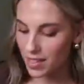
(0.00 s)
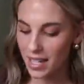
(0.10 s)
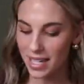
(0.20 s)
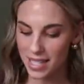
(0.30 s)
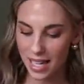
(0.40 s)
The
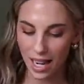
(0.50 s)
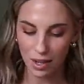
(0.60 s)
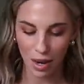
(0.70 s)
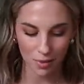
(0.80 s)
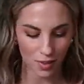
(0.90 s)
next thing I
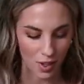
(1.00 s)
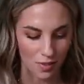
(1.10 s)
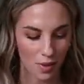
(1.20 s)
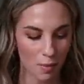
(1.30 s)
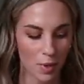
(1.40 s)
grabbed for
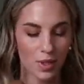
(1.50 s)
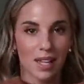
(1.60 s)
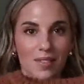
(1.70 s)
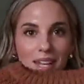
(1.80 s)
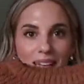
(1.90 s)
her from Old
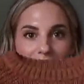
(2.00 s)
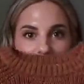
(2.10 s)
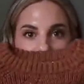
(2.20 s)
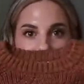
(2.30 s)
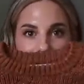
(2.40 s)
Navy
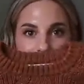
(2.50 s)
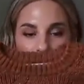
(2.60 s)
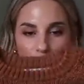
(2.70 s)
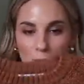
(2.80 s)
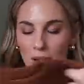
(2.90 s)
is this
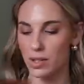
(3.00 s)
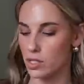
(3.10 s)
sweater.